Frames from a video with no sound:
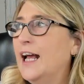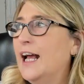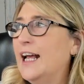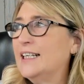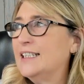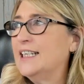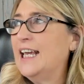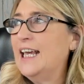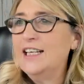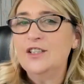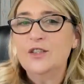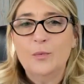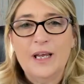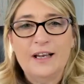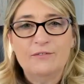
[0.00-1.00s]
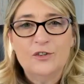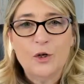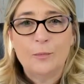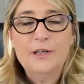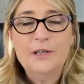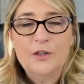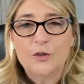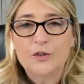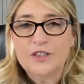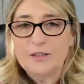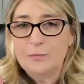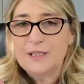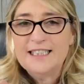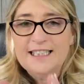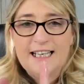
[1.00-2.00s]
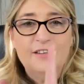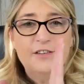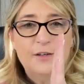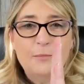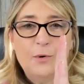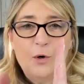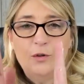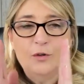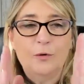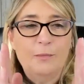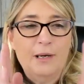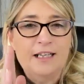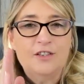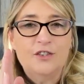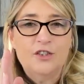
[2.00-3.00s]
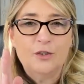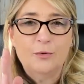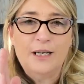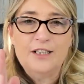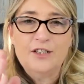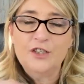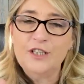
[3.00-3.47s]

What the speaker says: as kids, we have dominoes and we stand them all up edge to edge,